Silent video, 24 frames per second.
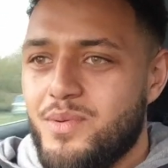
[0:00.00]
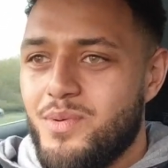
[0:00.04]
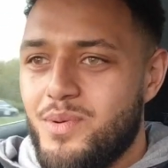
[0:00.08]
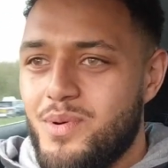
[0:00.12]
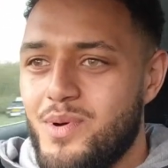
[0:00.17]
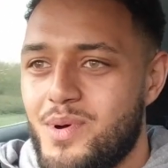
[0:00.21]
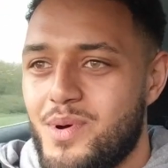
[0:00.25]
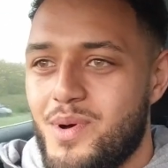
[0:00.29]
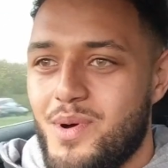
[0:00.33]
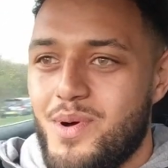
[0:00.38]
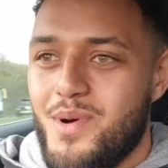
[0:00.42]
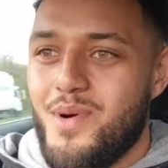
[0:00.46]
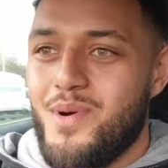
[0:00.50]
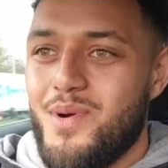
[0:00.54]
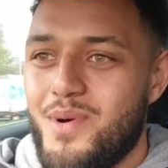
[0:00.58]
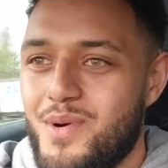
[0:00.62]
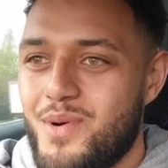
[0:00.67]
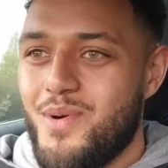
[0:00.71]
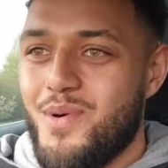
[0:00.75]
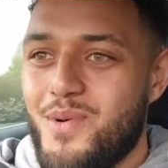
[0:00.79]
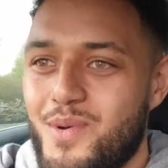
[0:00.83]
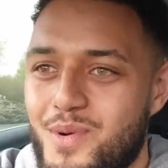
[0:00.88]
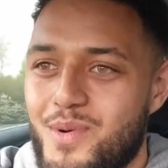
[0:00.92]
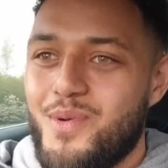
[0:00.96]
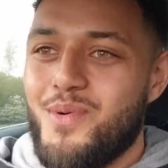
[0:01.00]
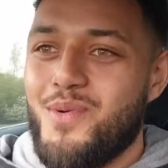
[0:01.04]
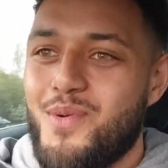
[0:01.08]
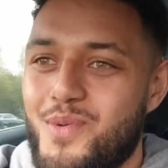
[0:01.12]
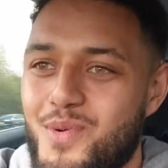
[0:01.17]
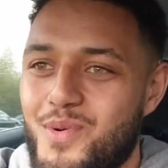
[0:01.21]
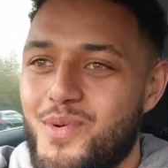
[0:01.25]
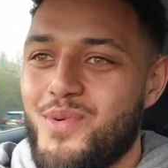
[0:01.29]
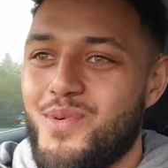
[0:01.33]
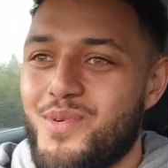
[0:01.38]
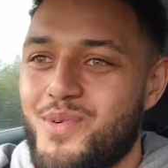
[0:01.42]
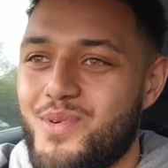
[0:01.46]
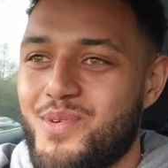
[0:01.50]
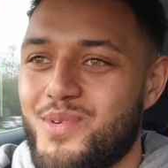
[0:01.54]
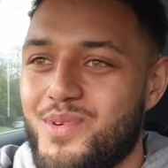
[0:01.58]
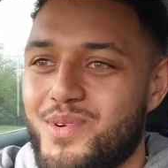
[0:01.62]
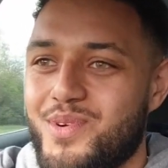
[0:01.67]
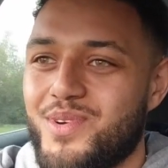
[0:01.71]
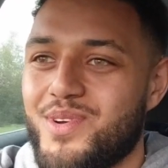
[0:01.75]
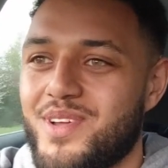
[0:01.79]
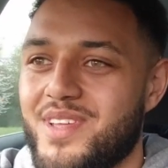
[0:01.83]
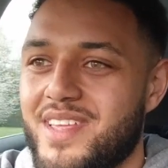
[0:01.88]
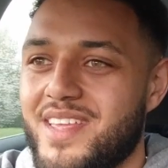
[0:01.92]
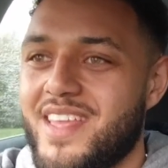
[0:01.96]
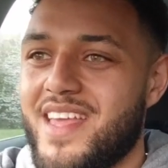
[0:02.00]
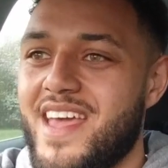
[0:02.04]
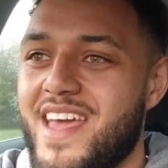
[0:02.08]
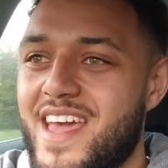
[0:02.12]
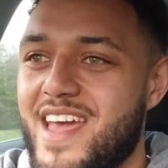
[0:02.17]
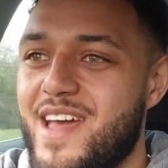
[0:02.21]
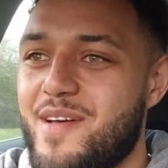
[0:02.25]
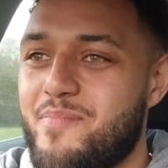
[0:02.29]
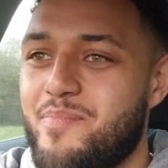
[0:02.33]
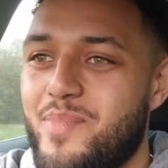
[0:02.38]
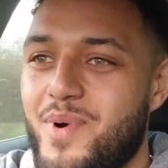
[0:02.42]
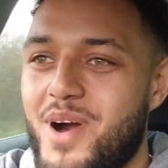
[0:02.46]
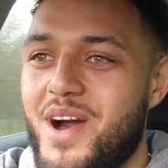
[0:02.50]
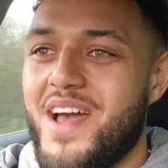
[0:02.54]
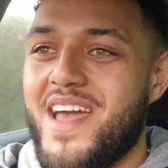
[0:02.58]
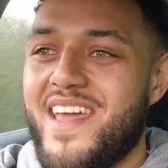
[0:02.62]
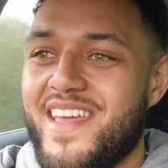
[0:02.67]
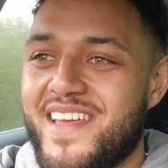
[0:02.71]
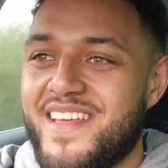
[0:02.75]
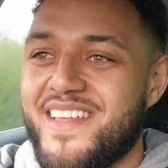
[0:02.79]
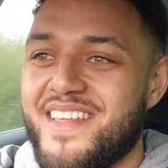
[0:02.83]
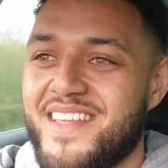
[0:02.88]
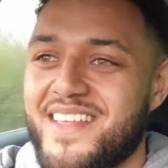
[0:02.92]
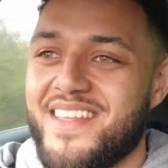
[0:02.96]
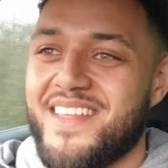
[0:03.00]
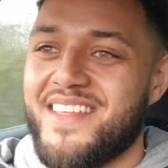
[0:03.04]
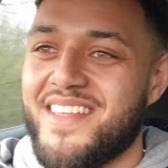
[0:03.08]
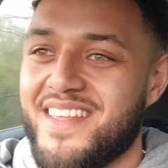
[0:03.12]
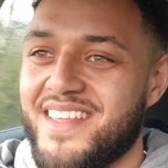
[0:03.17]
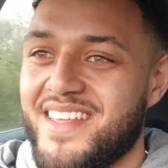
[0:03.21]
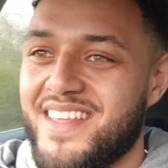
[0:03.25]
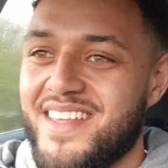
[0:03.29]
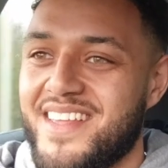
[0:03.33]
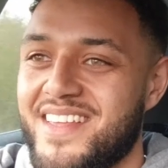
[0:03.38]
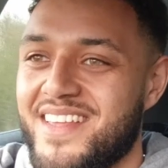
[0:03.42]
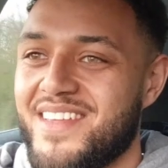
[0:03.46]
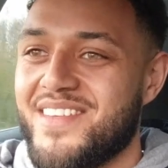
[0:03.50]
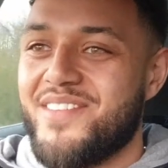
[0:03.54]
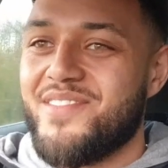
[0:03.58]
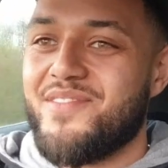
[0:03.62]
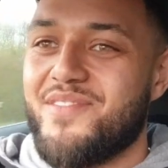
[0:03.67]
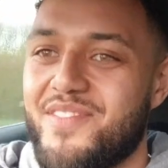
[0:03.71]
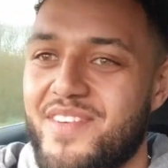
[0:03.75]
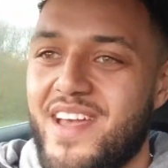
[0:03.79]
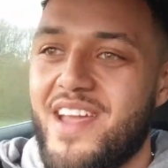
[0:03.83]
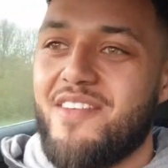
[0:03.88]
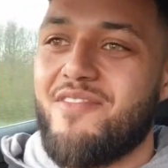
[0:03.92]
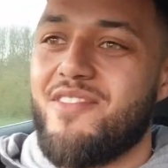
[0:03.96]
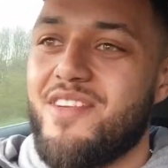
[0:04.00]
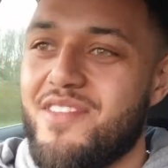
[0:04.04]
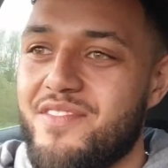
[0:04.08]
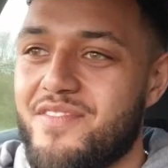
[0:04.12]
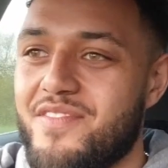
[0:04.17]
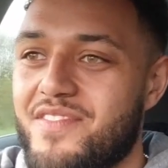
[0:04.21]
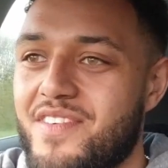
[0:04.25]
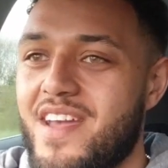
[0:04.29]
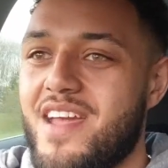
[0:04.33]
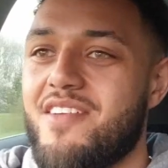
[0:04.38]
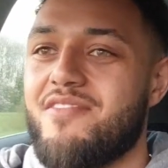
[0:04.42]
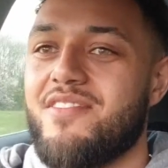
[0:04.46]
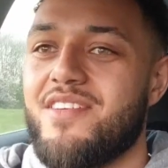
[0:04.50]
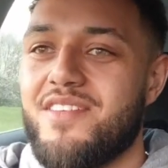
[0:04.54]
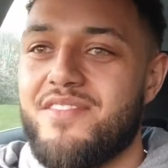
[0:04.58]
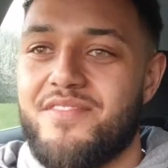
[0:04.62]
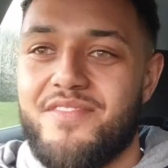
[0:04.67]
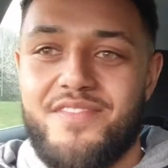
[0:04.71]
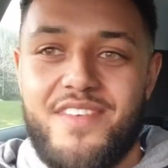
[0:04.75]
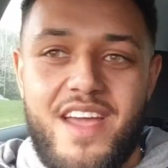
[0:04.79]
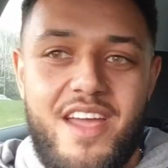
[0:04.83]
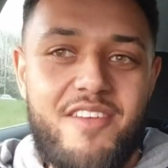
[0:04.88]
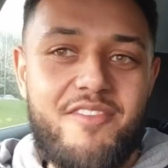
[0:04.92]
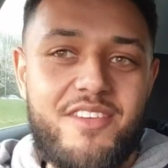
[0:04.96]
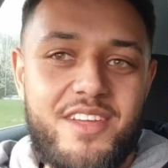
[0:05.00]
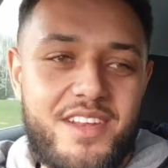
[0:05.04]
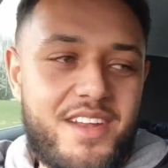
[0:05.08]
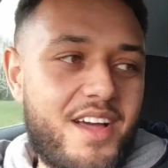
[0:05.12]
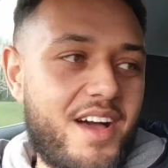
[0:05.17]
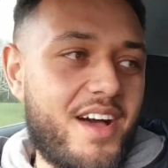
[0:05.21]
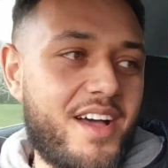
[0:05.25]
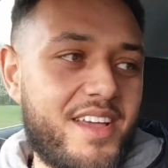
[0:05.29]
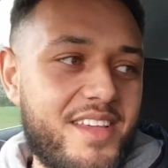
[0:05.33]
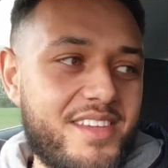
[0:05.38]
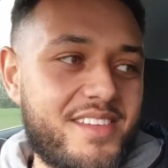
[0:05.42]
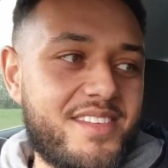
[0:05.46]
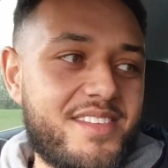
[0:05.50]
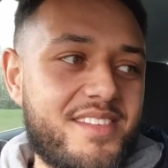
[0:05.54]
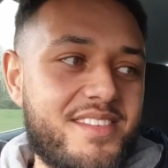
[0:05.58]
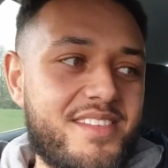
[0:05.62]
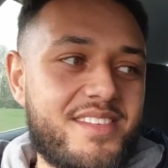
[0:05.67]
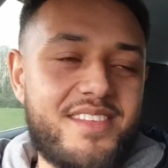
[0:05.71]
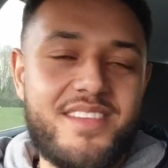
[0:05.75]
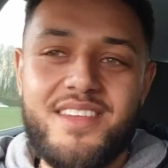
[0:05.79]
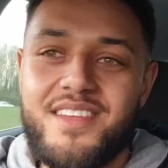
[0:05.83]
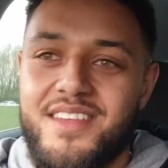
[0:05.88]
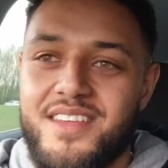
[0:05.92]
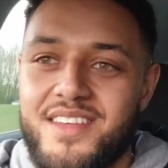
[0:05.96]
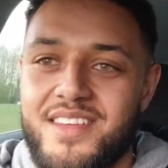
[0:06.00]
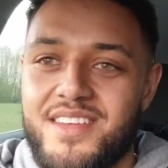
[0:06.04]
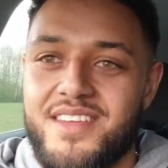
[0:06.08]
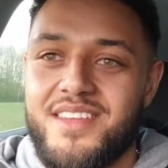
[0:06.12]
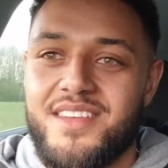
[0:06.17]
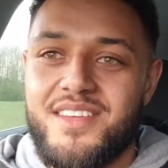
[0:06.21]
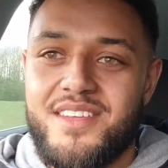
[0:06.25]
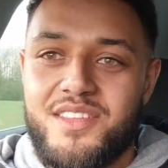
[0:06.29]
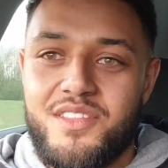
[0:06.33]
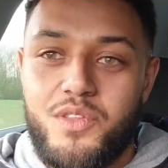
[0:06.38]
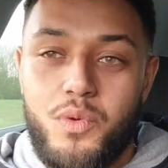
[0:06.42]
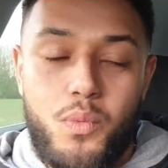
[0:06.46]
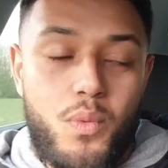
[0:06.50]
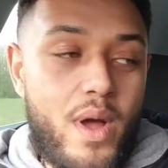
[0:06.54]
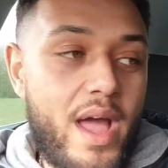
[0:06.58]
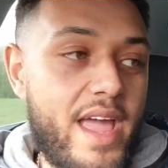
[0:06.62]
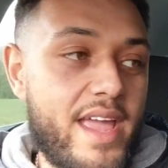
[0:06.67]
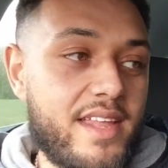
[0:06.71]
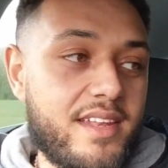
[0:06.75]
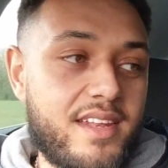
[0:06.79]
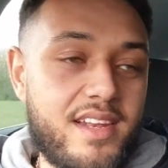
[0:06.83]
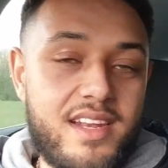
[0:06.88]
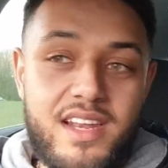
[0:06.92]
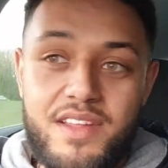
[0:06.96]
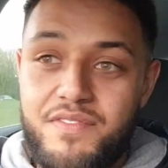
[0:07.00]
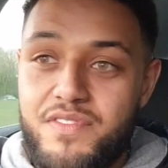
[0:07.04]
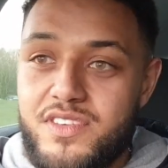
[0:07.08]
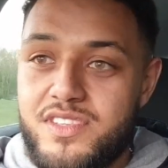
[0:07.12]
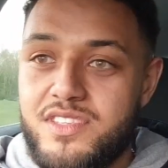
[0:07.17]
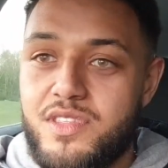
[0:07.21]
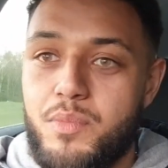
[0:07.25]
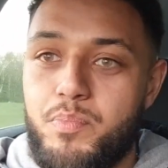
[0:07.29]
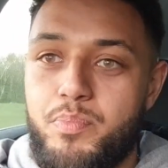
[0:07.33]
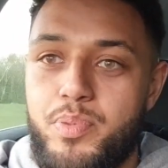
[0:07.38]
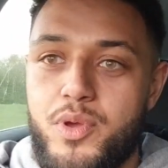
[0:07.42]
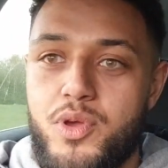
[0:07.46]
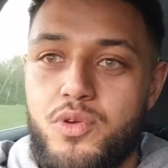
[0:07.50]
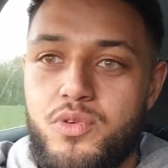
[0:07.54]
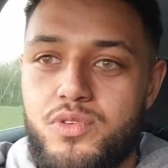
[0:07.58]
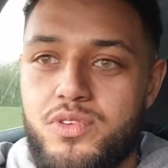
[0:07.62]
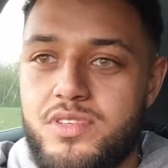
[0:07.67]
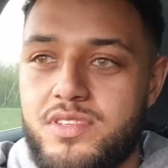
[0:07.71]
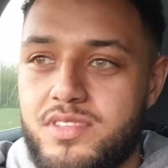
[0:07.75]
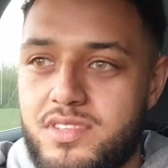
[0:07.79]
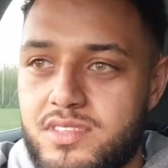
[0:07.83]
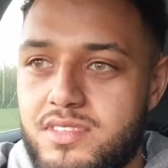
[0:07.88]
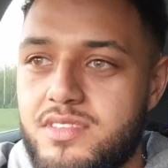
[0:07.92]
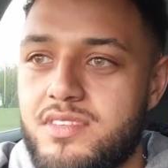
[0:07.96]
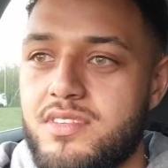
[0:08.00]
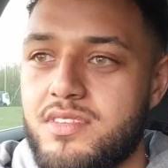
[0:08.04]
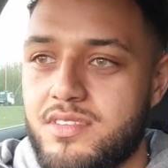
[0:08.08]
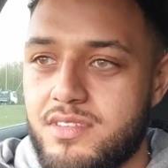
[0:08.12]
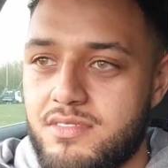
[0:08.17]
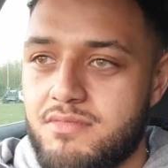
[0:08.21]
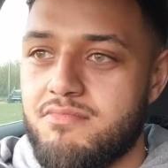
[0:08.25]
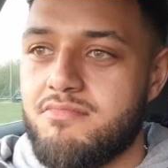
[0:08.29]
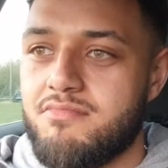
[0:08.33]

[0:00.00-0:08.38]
Woo! Yeah boy. Very, very, very nice. The way it delivers the boost.